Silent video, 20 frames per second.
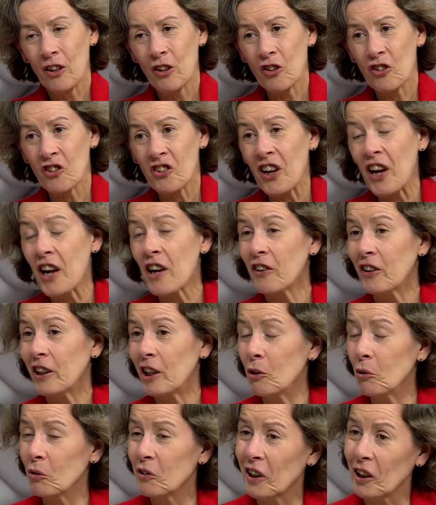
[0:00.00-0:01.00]
Share the
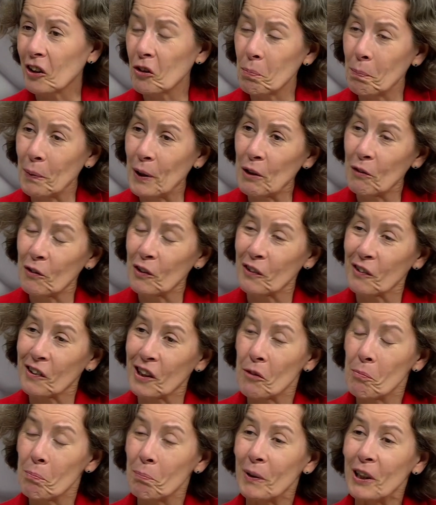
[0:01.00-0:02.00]
EU's experience
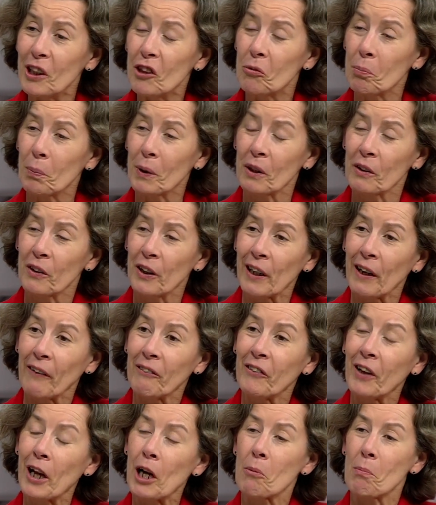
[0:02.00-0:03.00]
in peace building
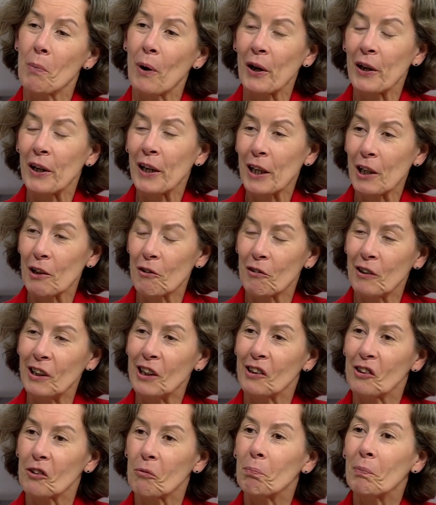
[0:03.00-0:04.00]
and thereby
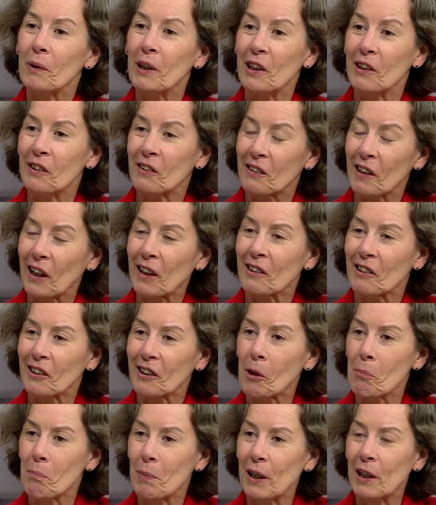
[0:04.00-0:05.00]
increase peace and
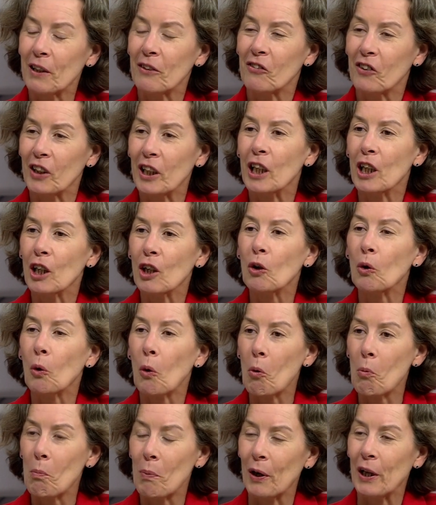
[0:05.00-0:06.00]
stability
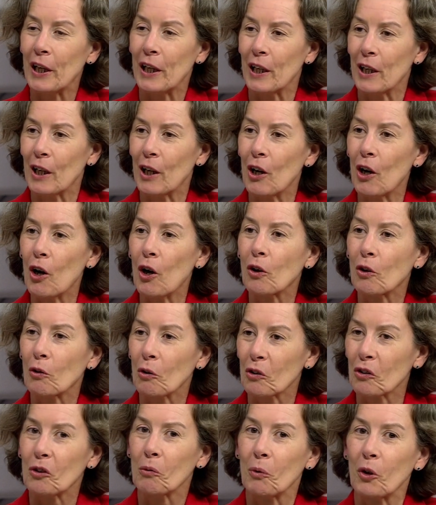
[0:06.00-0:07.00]
globally
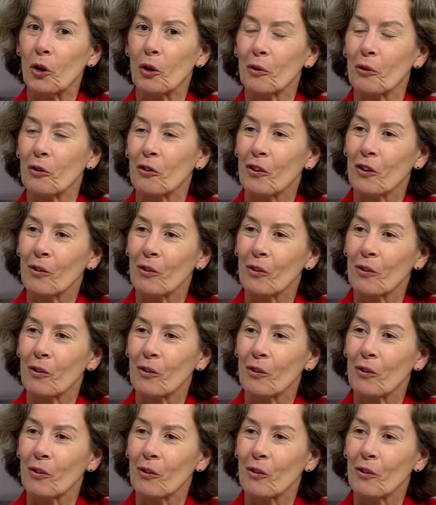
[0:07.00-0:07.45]
across the world.